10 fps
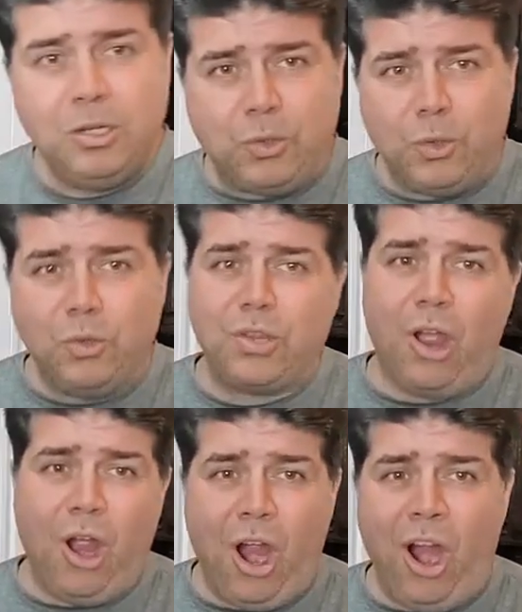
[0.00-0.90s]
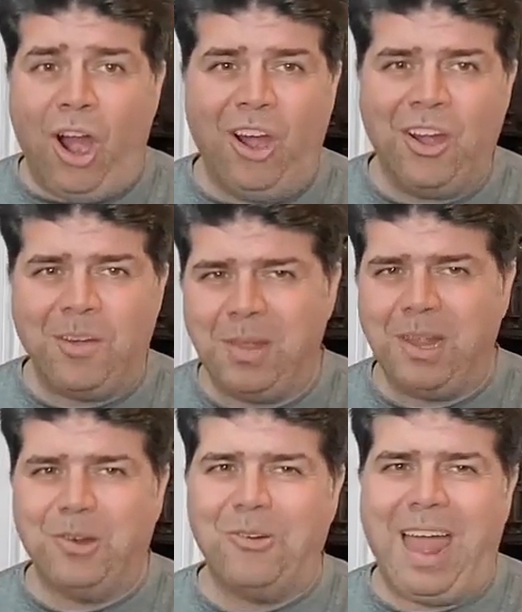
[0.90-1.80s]
to turn me
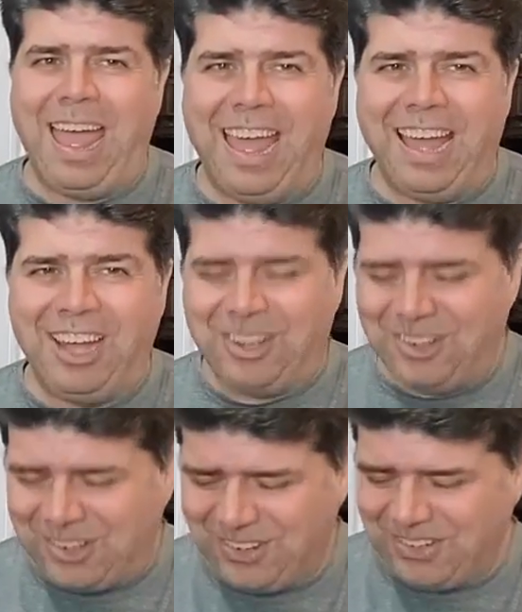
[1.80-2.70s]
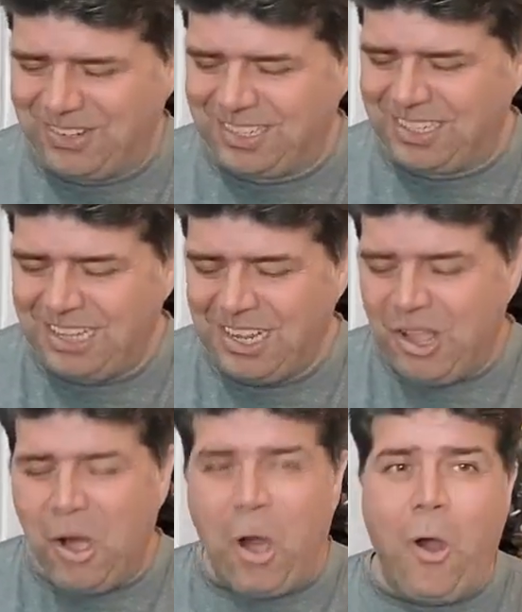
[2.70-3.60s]

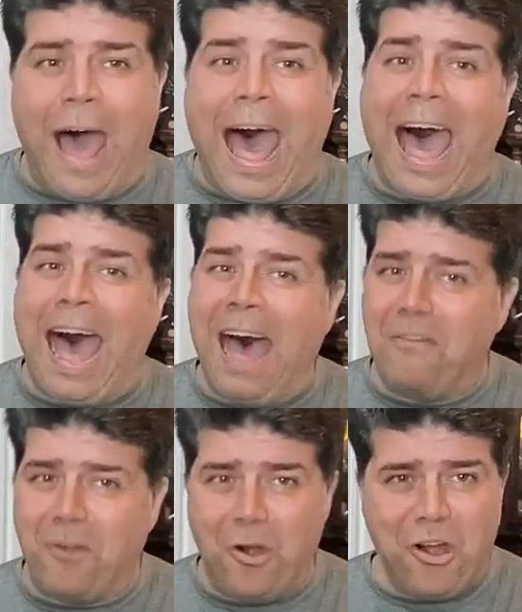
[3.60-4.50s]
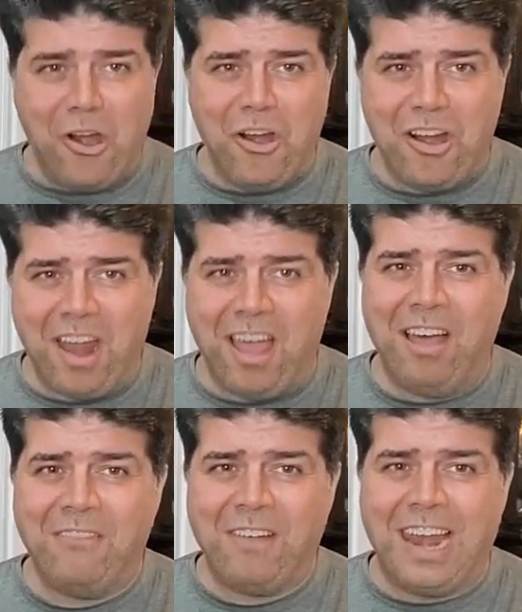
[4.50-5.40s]
around. Oh, I've heard
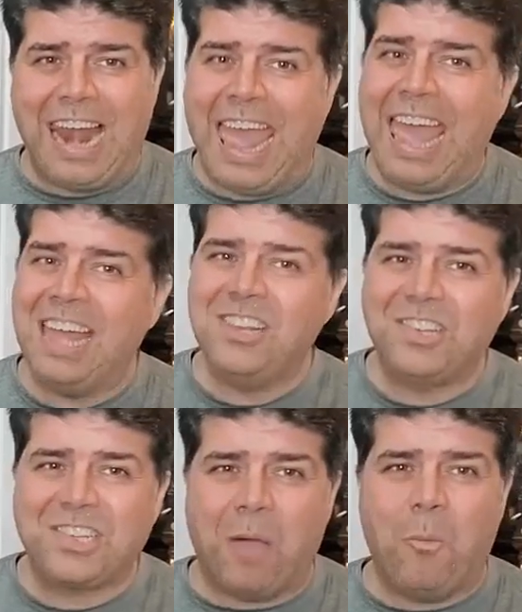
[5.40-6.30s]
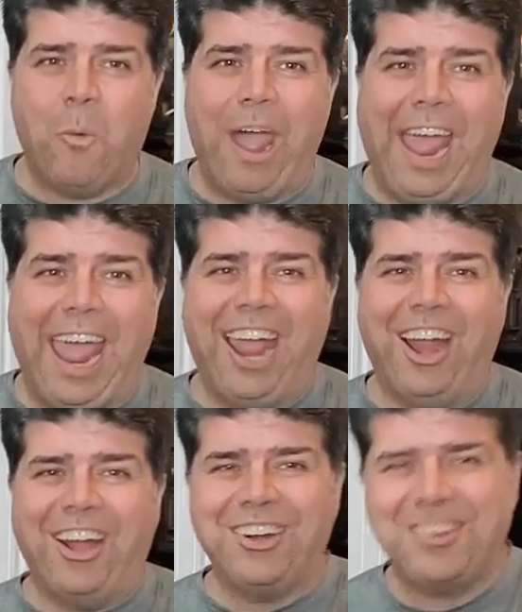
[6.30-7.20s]
of a land somewhere